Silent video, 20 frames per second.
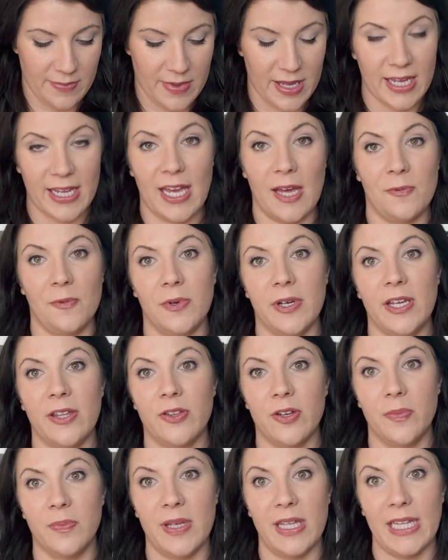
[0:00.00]
again will
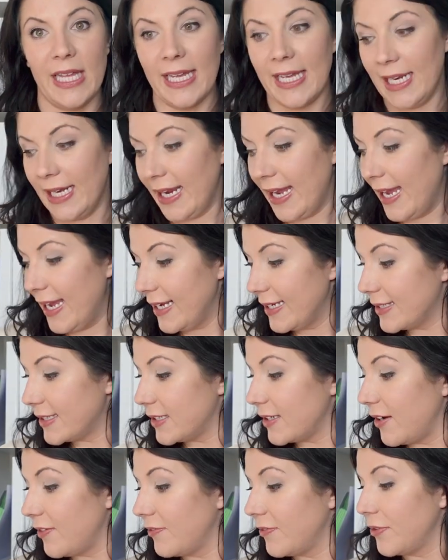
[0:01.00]
either be like an egg
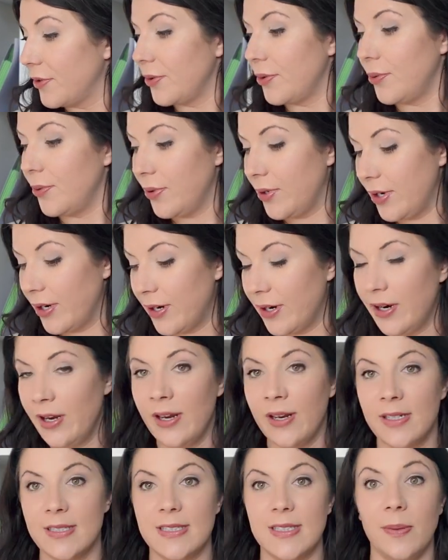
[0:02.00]
stuffer or
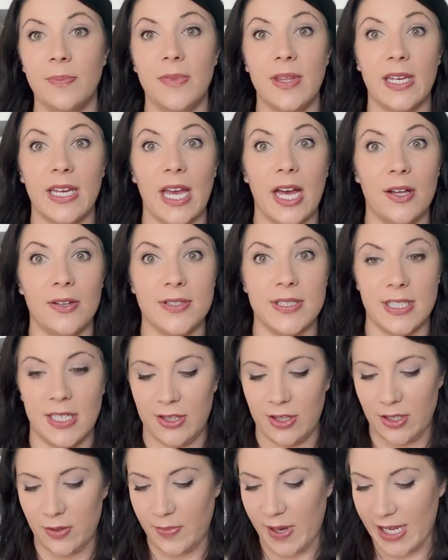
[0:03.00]
something else
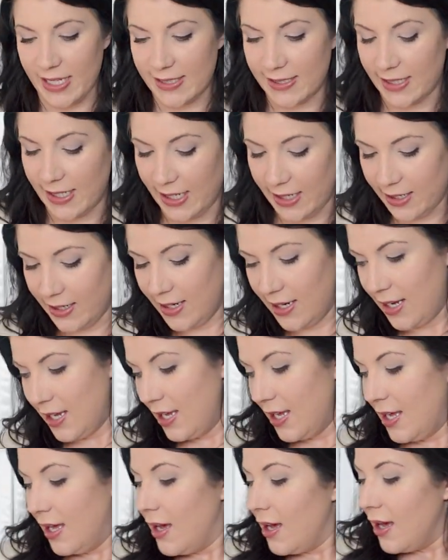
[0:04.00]
in their basket.
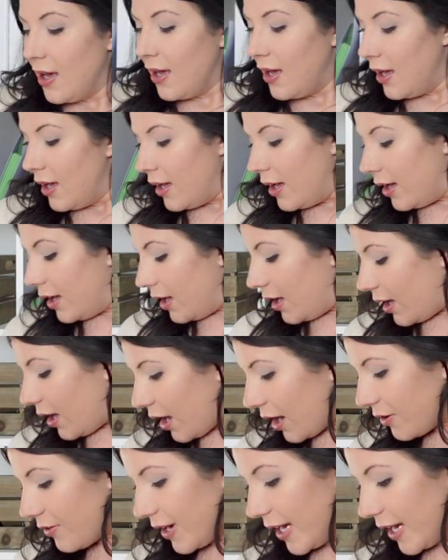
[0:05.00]
All